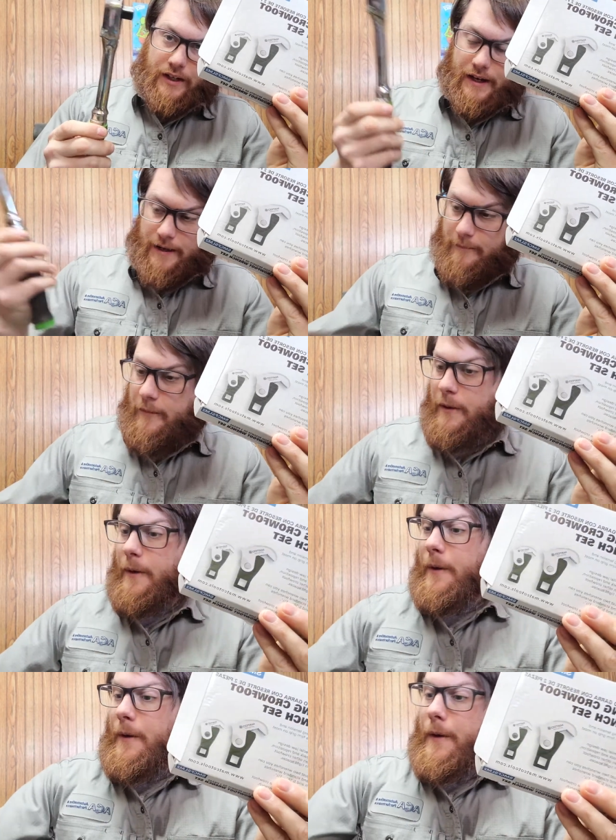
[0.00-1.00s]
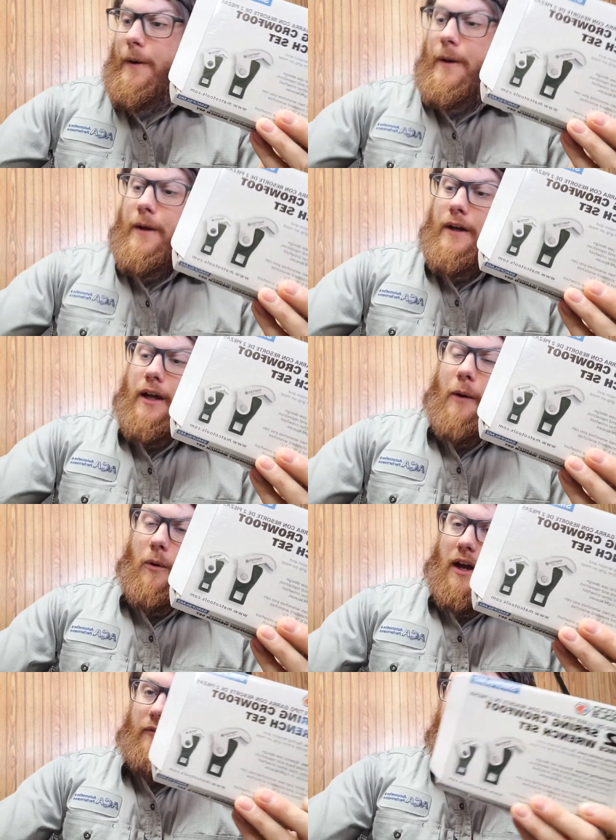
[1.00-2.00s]
Okay.
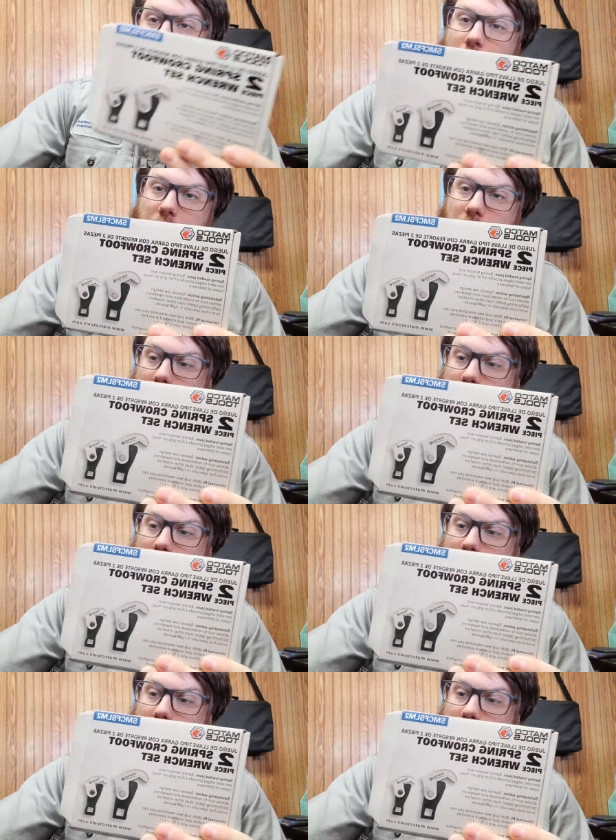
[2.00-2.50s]
What I find really good